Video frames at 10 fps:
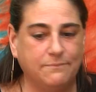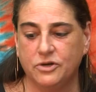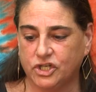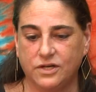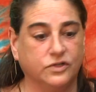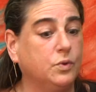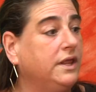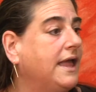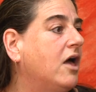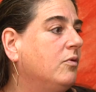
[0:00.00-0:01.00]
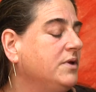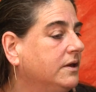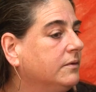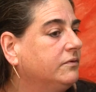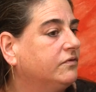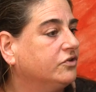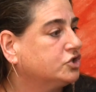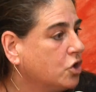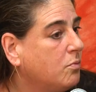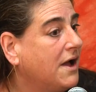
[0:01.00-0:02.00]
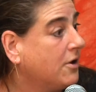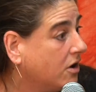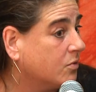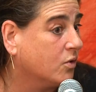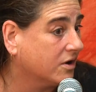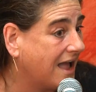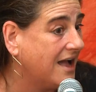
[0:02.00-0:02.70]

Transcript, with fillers: mission has really helped me to to show my artwork mm.